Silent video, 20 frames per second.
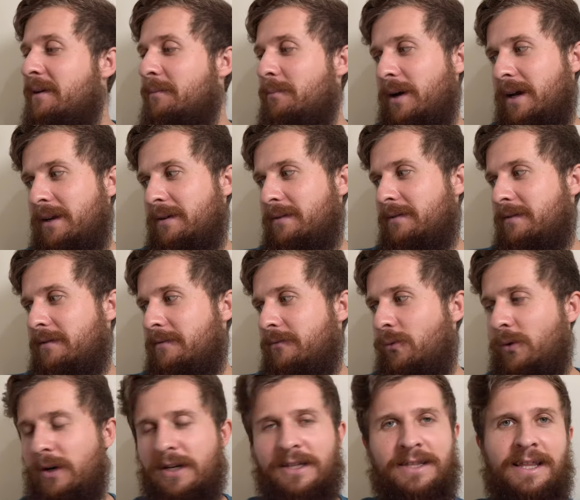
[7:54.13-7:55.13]
but
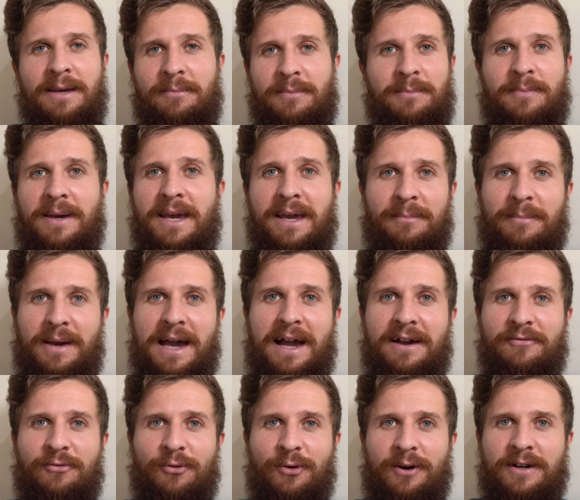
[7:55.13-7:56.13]
wouldn't let me pay him
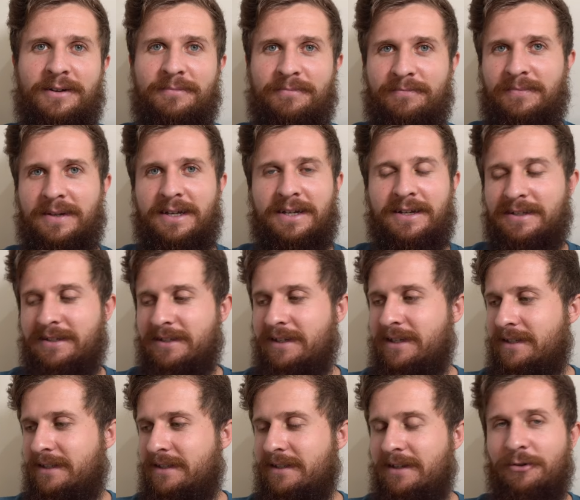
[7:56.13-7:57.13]
back for it, because
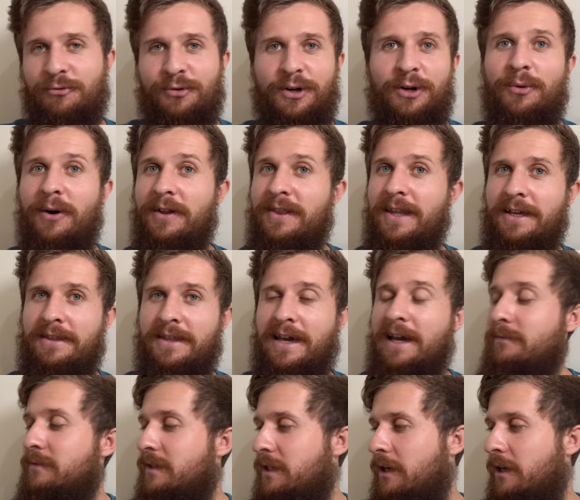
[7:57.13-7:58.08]
he's a real one like that.